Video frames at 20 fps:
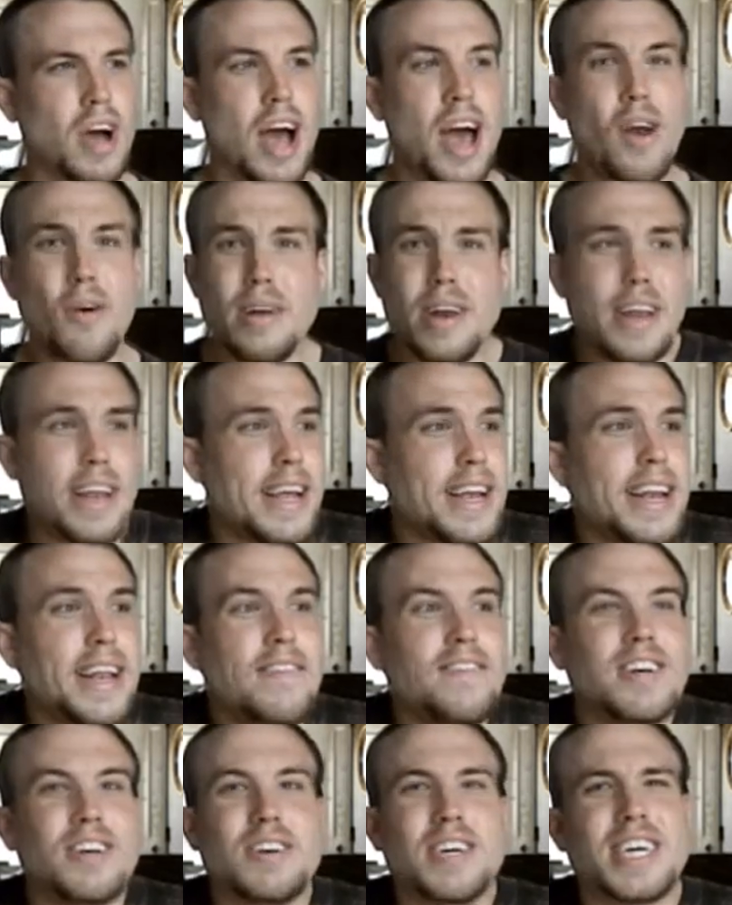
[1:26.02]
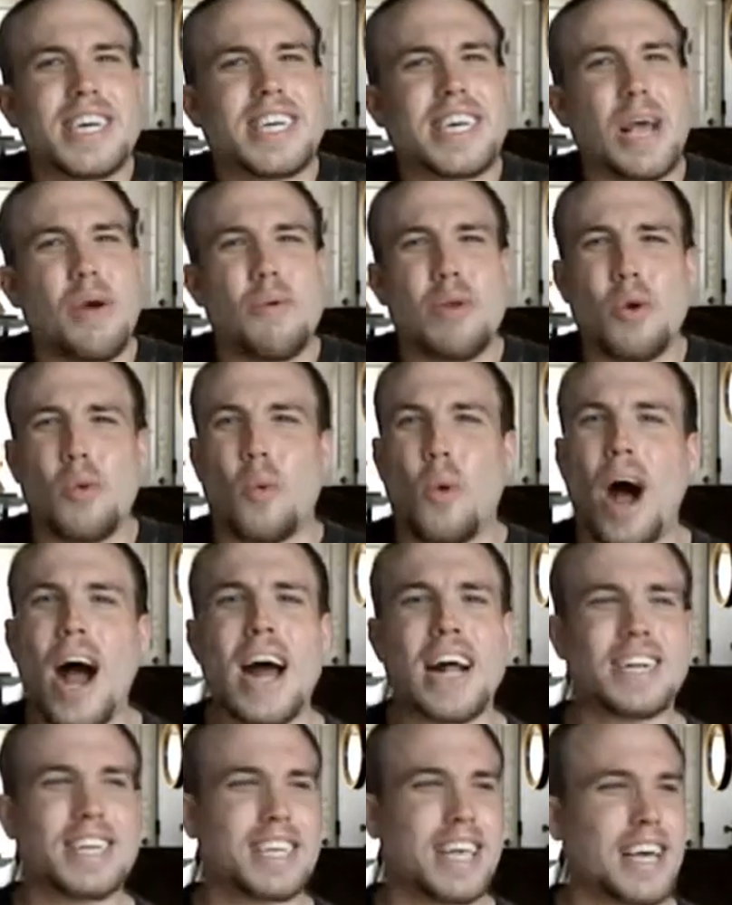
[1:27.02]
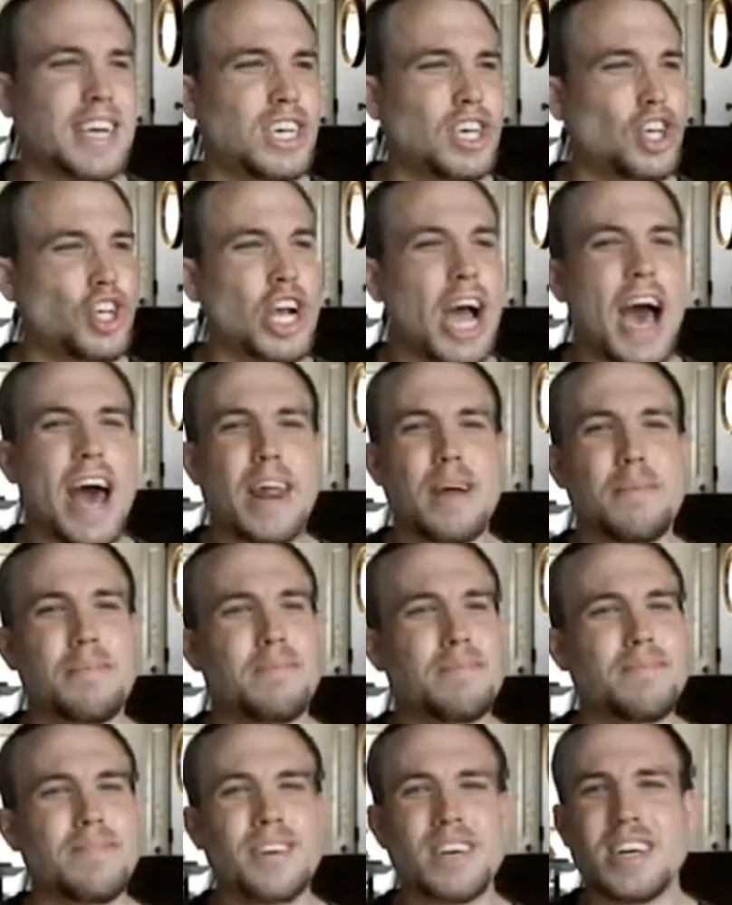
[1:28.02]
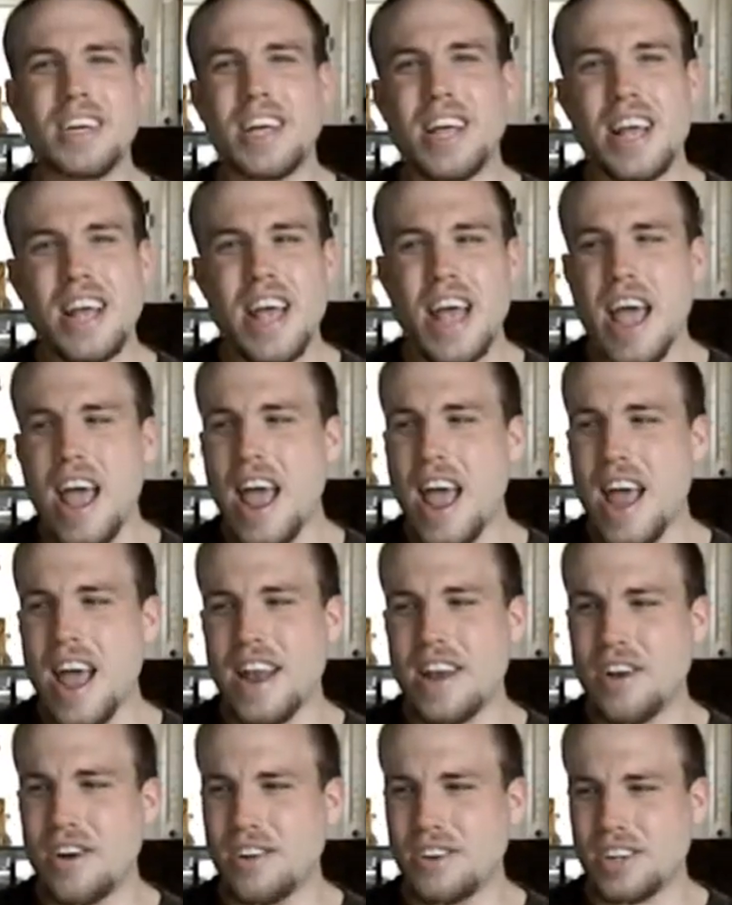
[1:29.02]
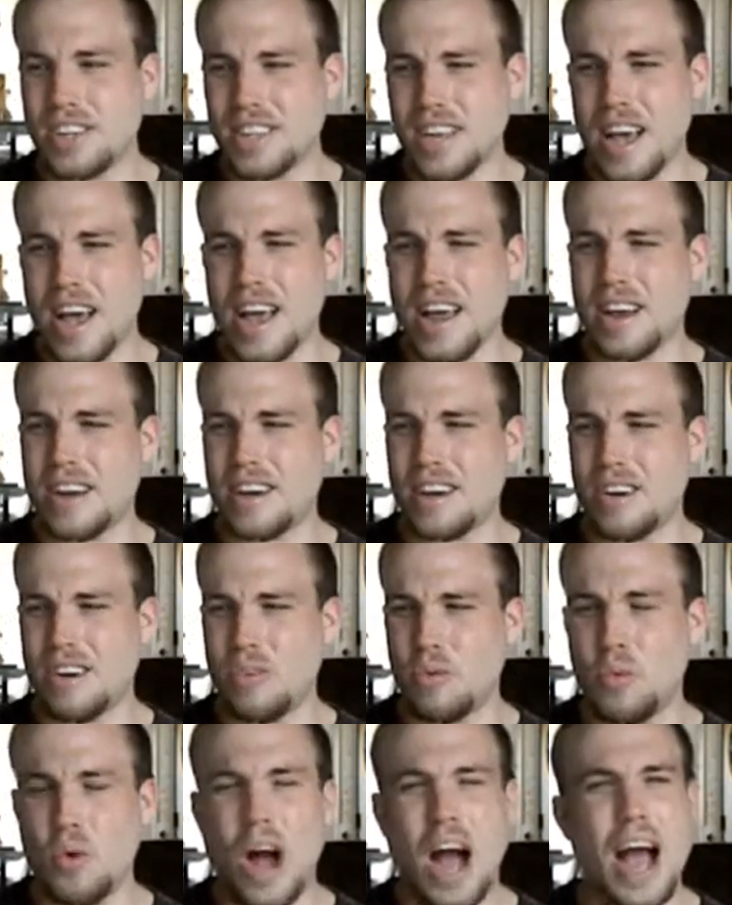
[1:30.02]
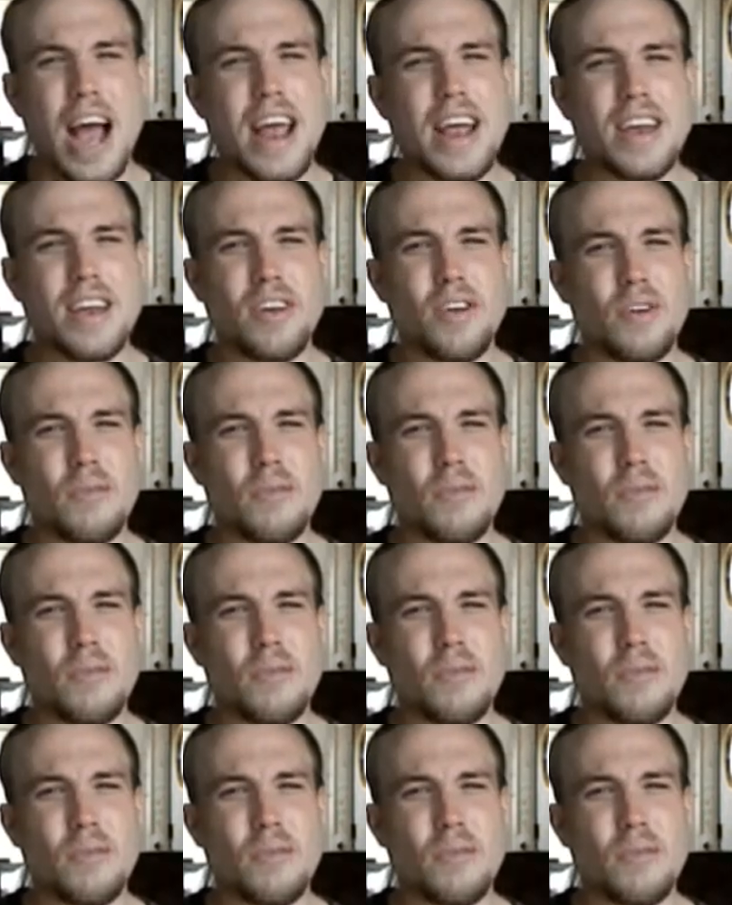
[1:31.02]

I don't. He didn't even really say what he wants. Like he shot him, and you're just like, why do?